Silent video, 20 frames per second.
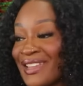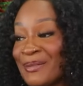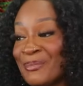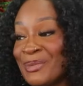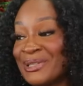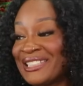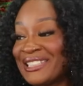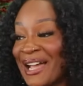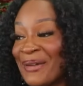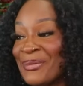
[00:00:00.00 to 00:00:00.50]

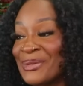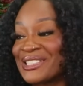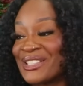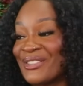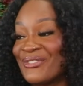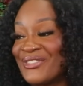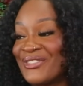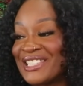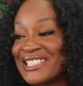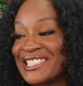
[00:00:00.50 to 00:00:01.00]
But that was a
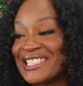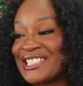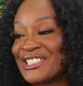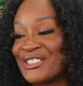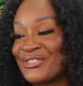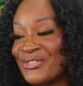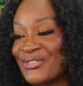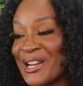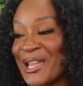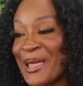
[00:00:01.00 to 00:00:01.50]
vintage
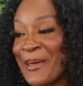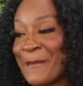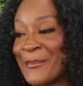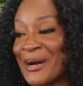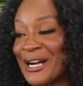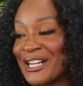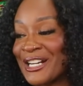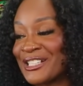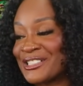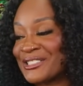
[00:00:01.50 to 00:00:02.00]
freaking
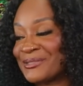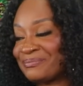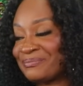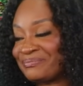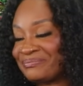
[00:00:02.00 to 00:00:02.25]
purse.